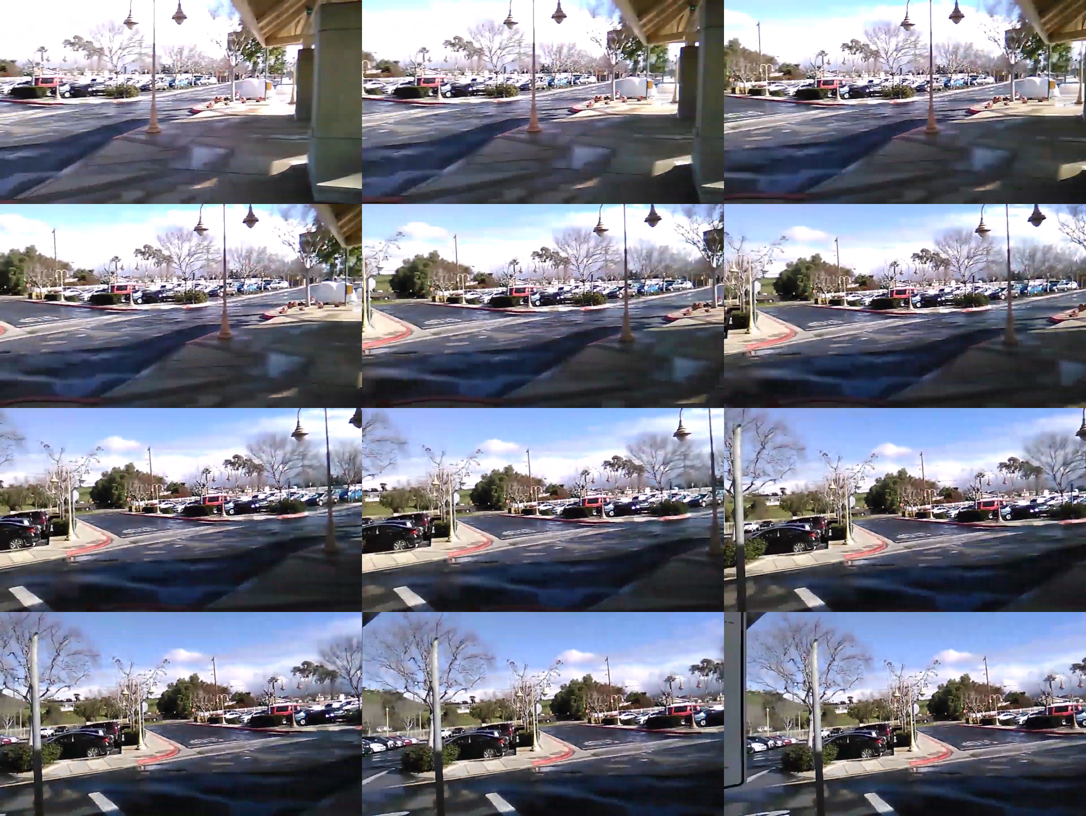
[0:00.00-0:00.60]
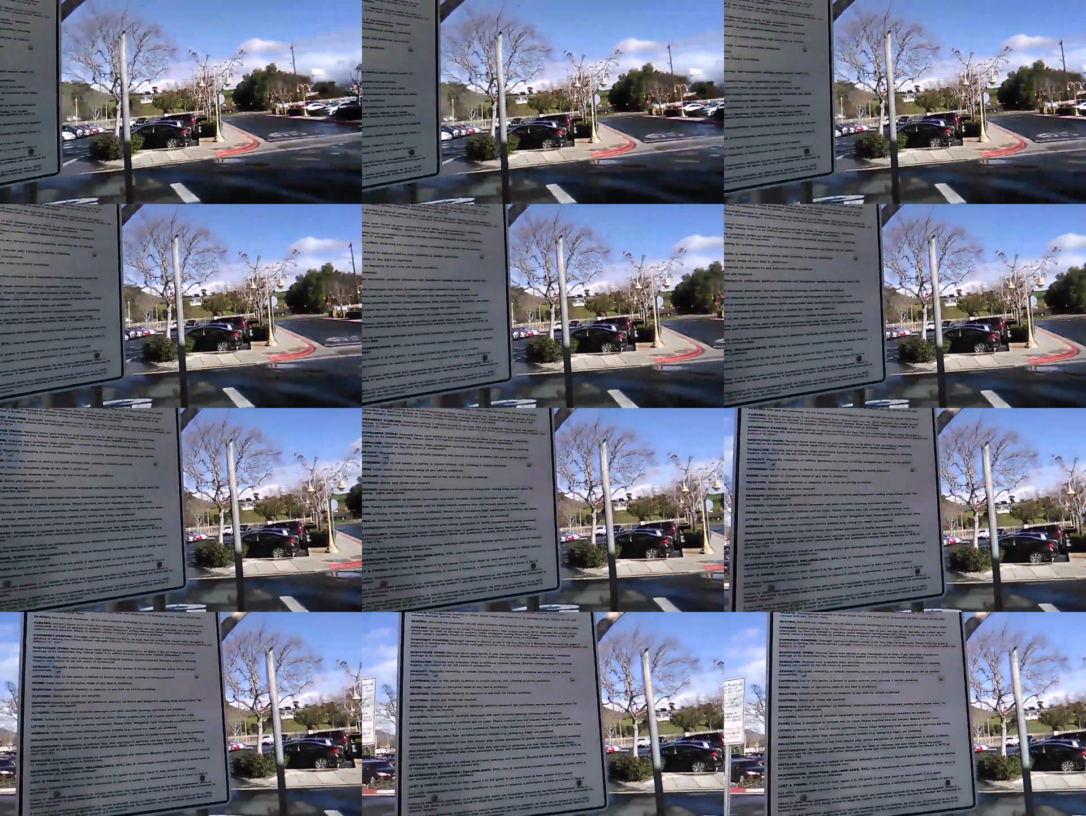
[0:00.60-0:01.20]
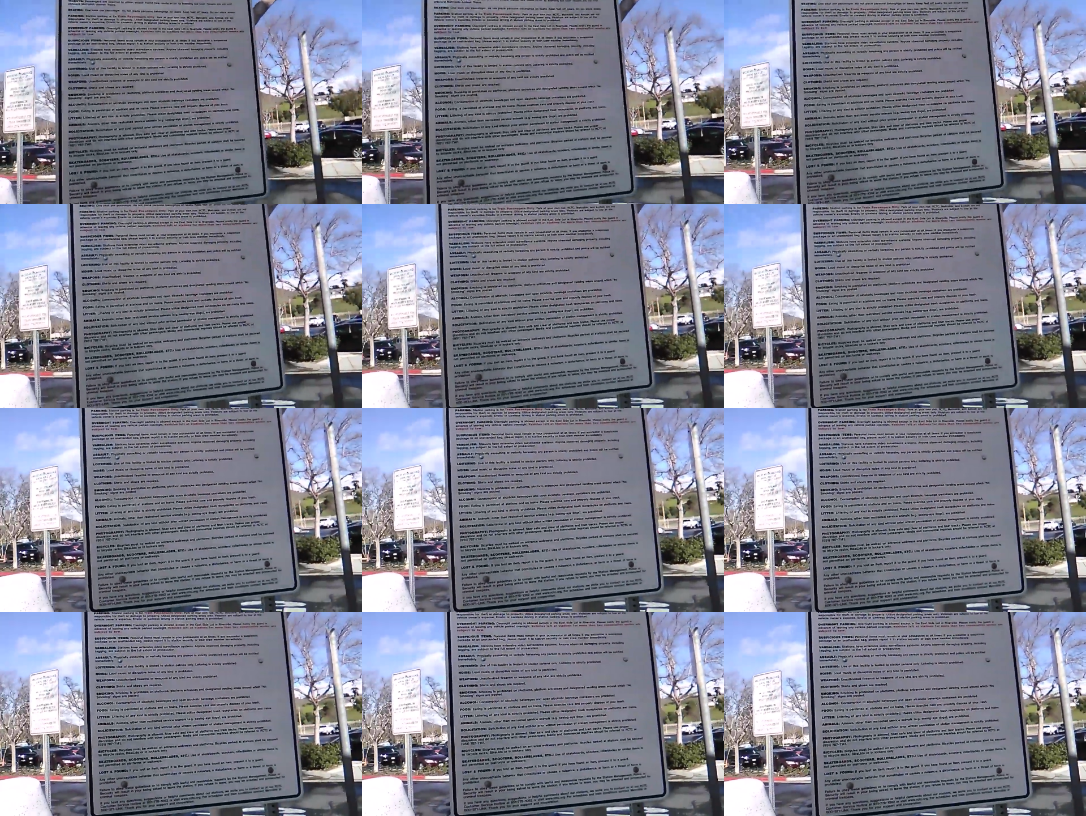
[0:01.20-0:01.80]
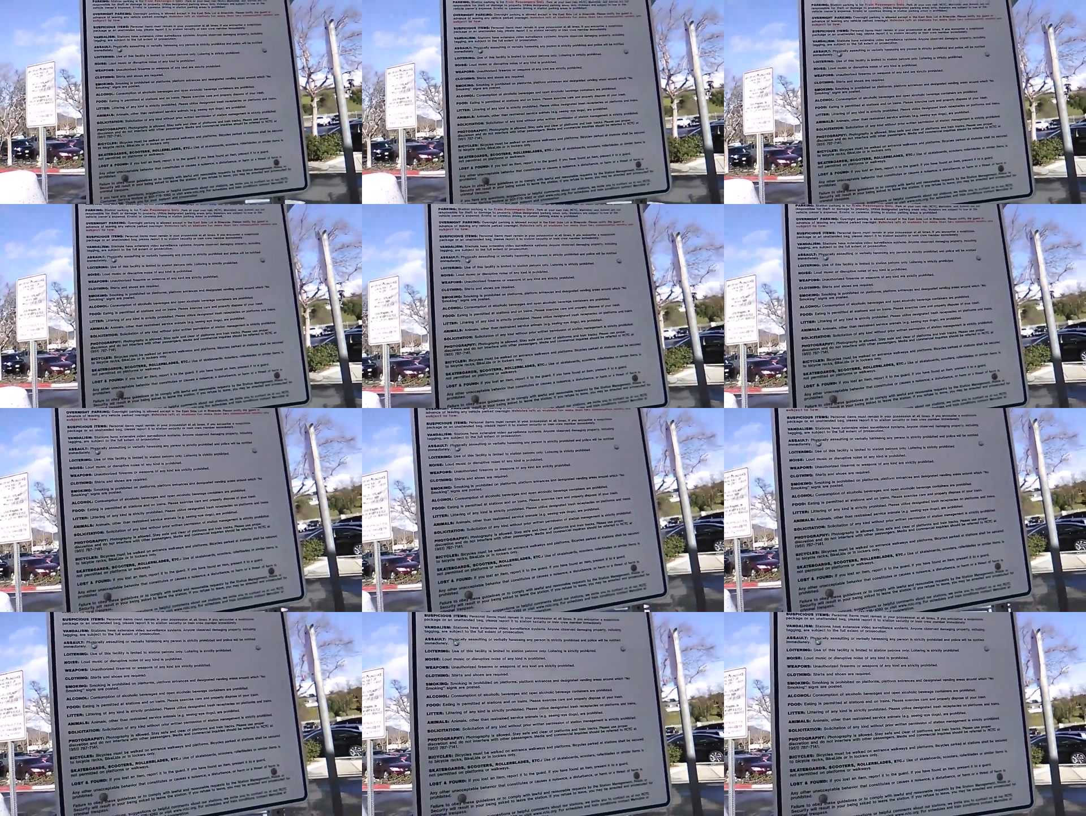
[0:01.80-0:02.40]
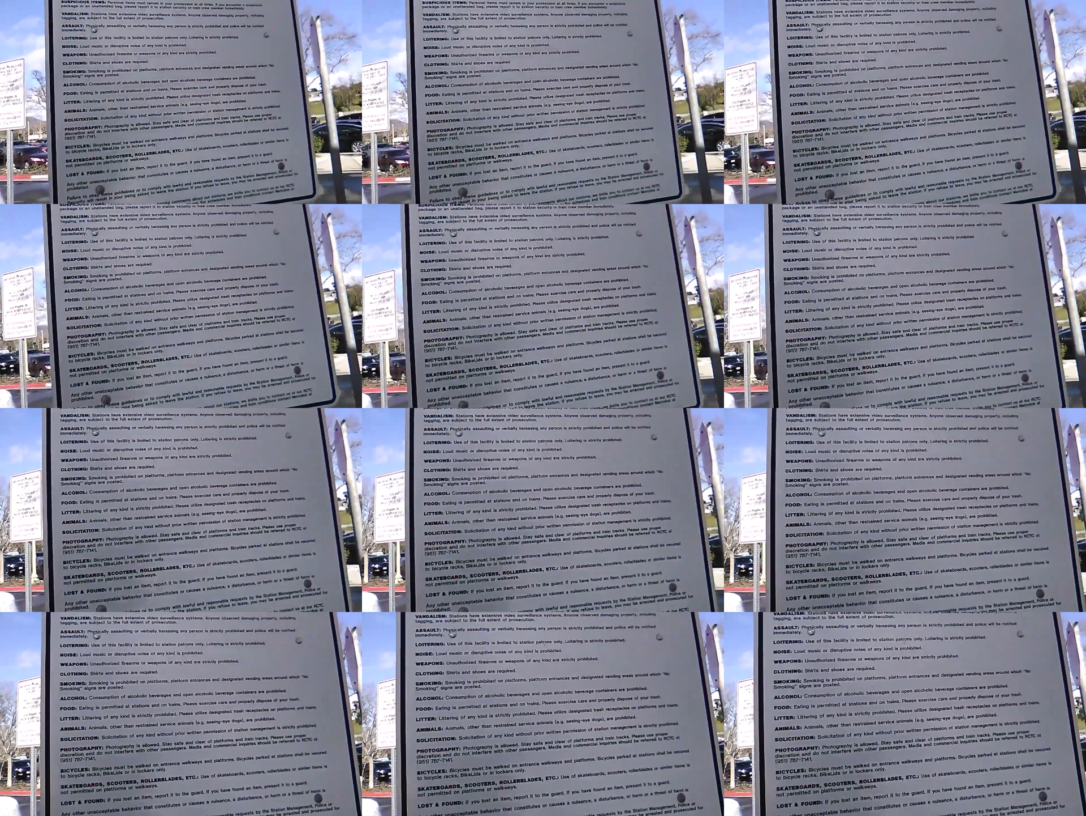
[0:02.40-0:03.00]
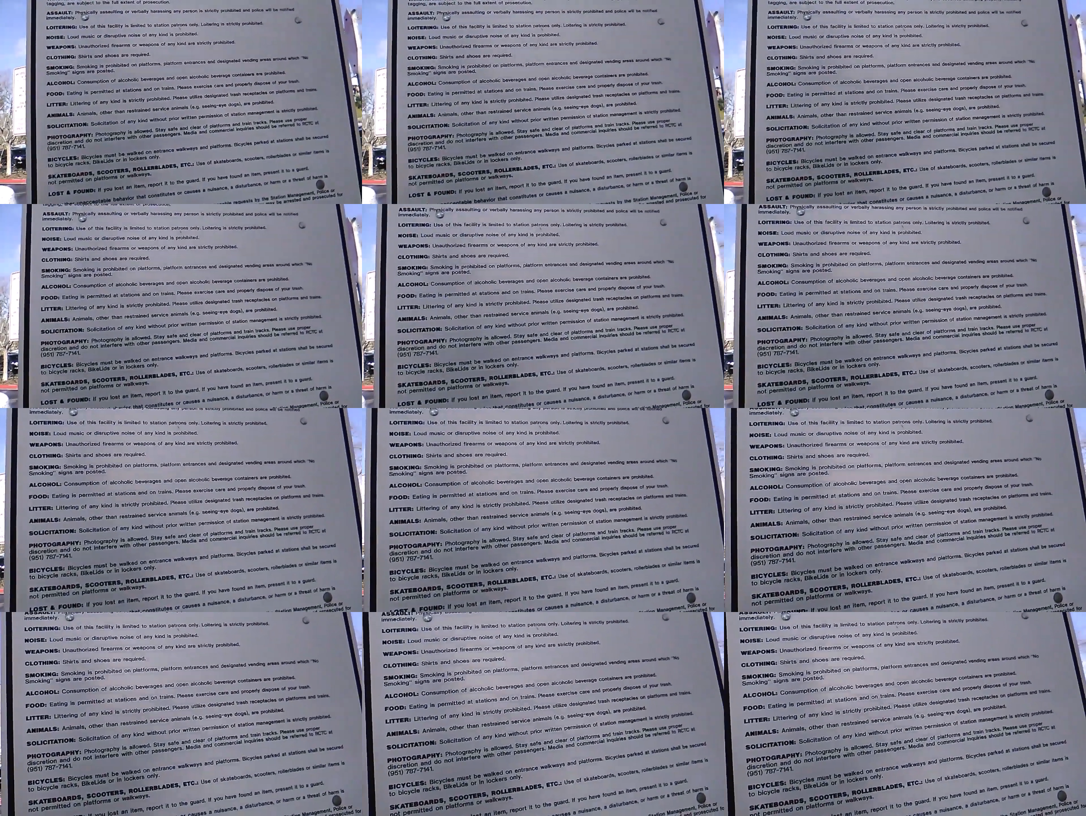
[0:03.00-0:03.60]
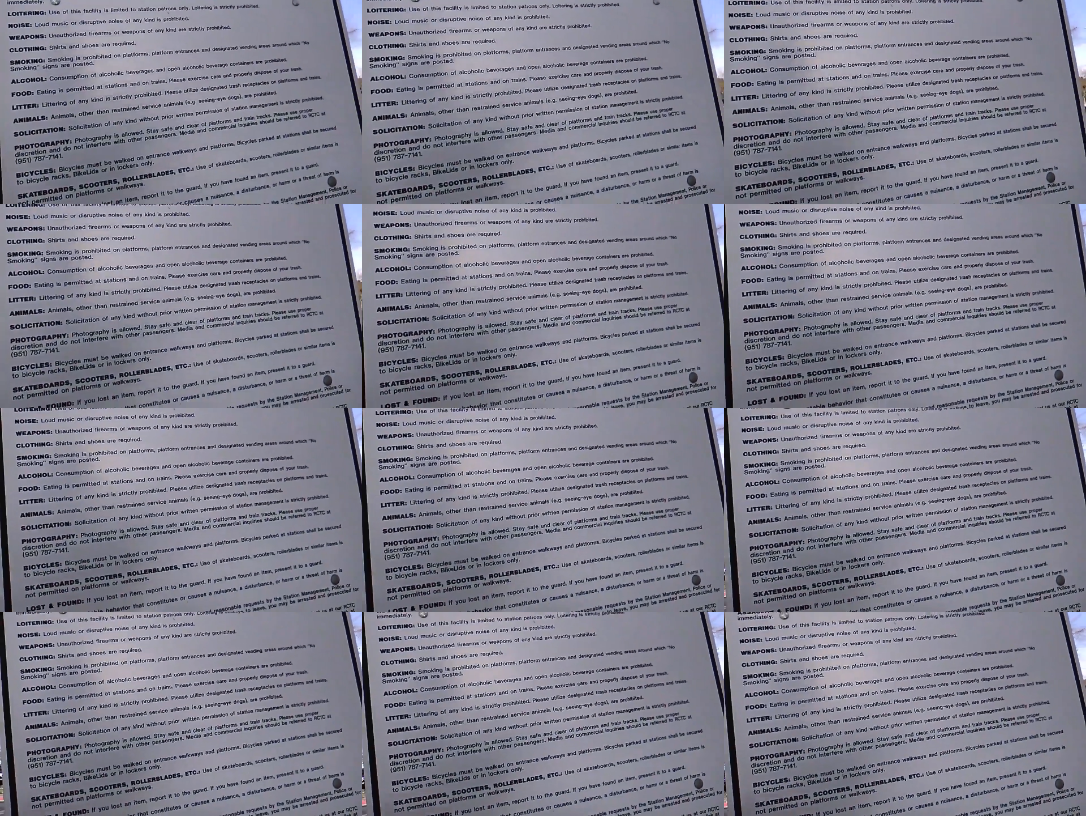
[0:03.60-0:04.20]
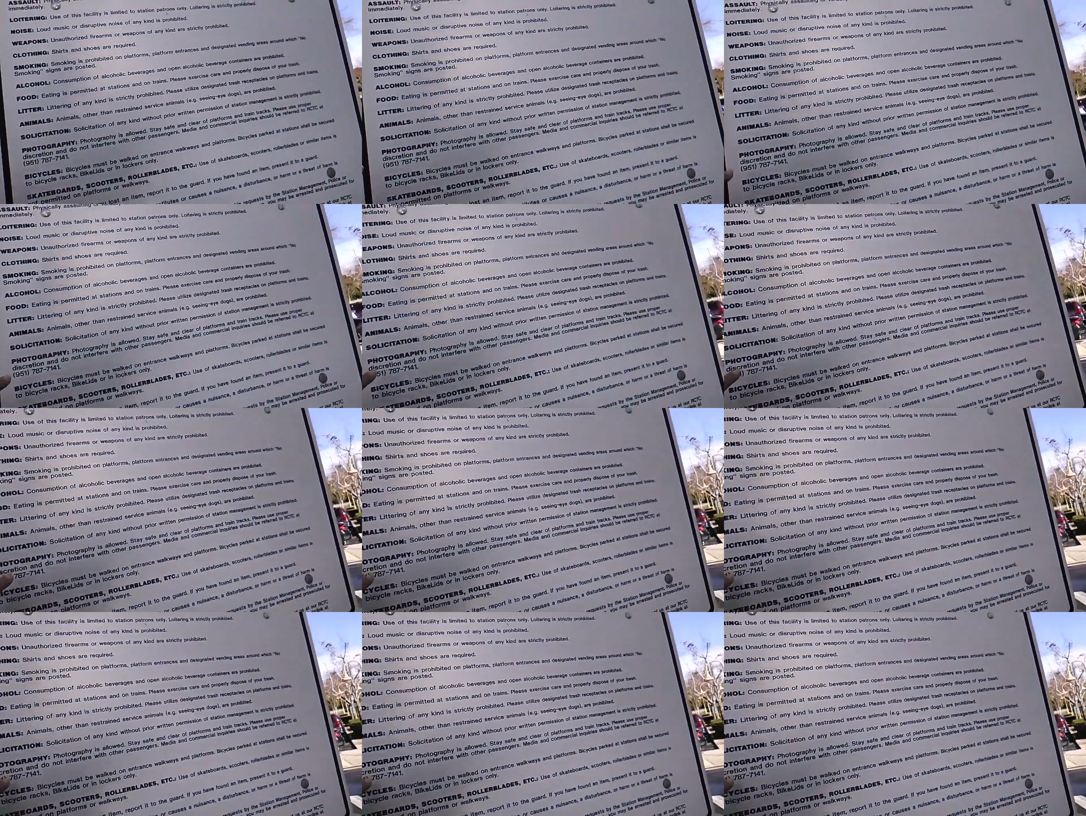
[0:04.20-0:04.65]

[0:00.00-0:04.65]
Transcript: (no speaker visible)